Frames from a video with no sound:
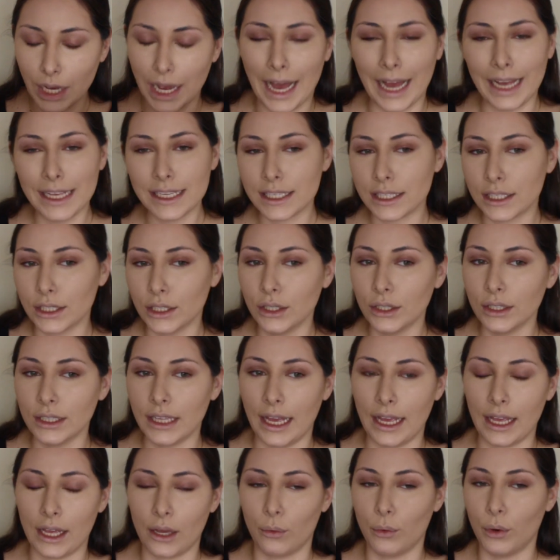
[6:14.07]
I still
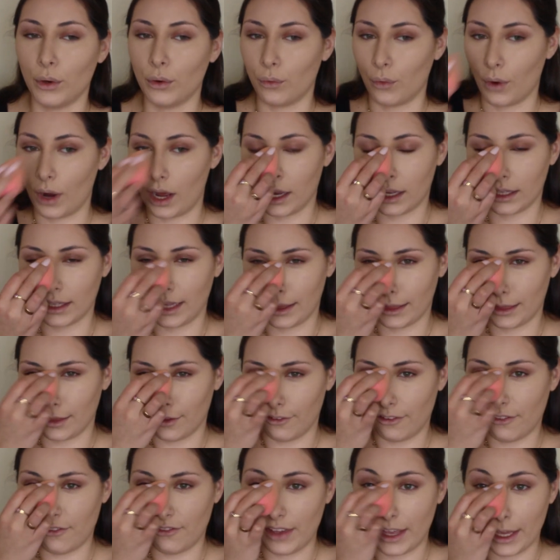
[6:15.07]
like would rock like
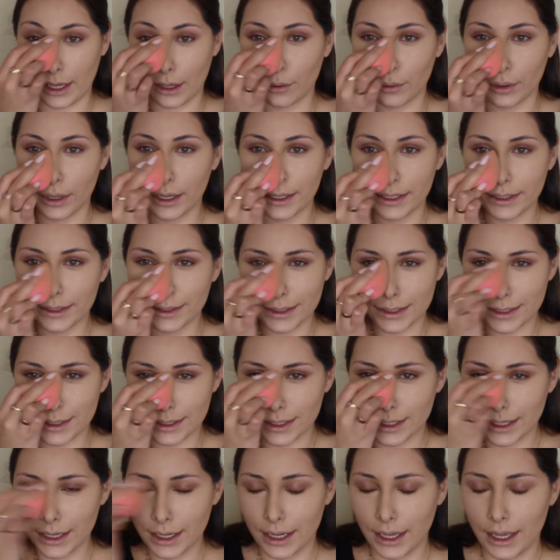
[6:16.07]
the fake ones,
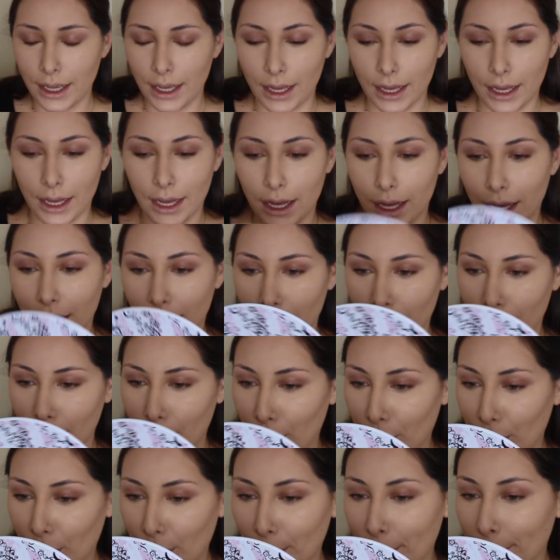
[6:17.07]

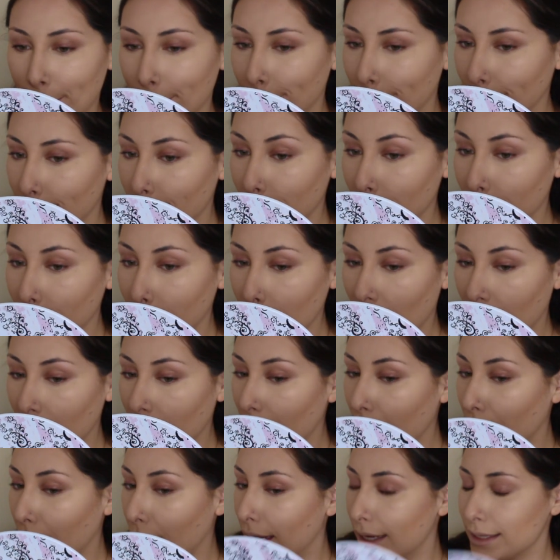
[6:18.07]

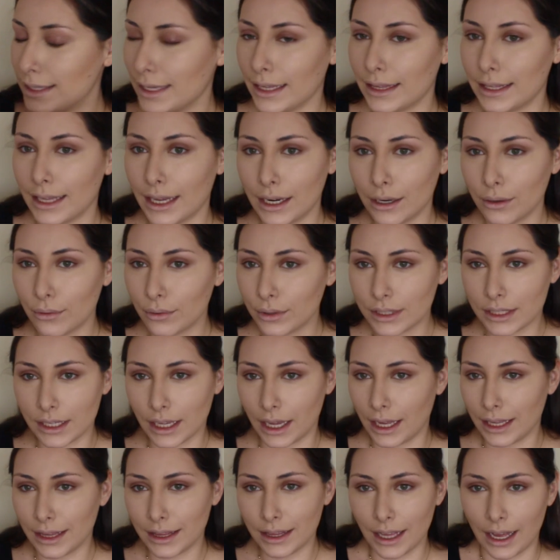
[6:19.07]
because I thought it was,
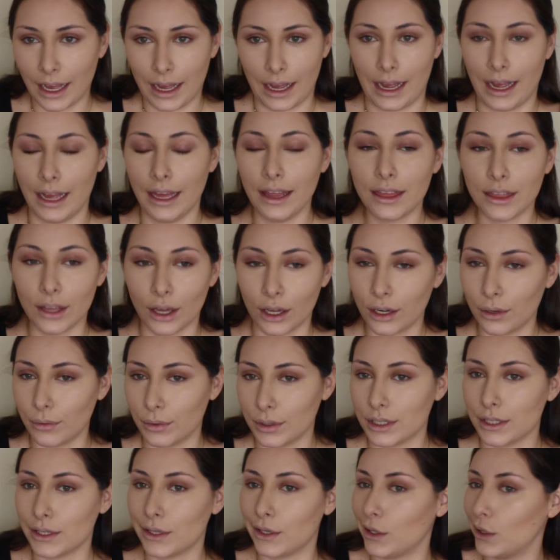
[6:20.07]
I thought it
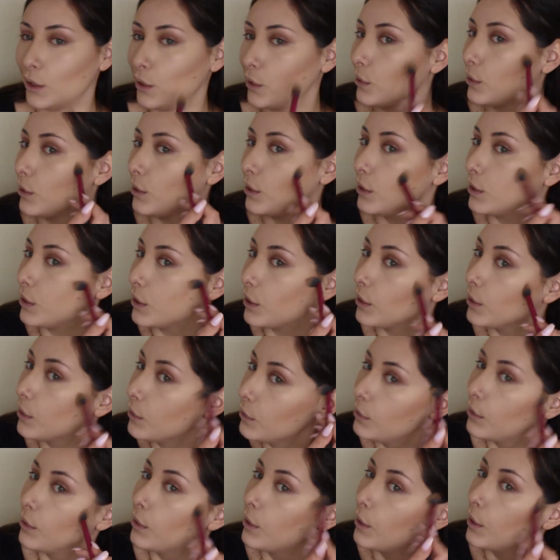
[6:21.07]
was cute, you know.